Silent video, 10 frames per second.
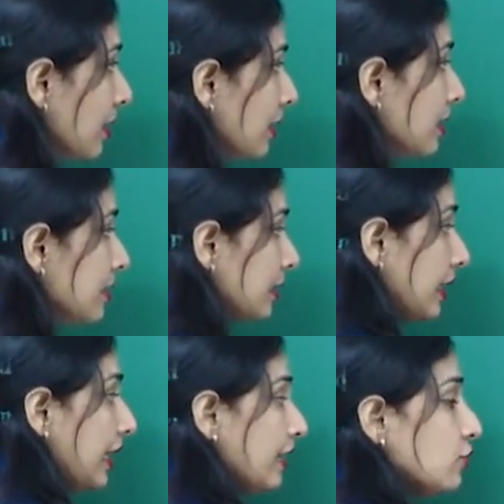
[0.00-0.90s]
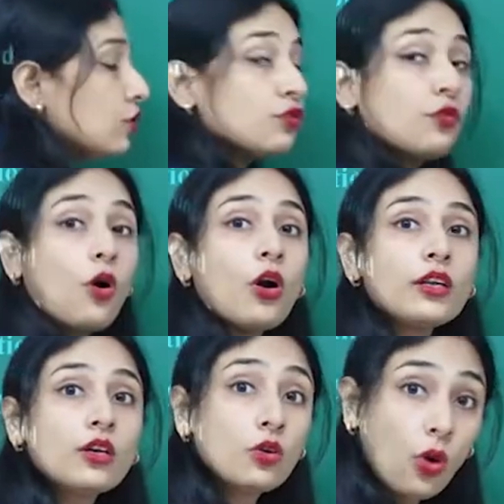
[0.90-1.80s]
This A2 is
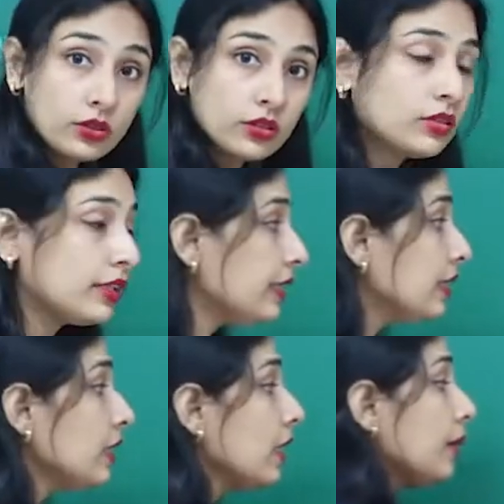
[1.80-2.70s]
what? Constant,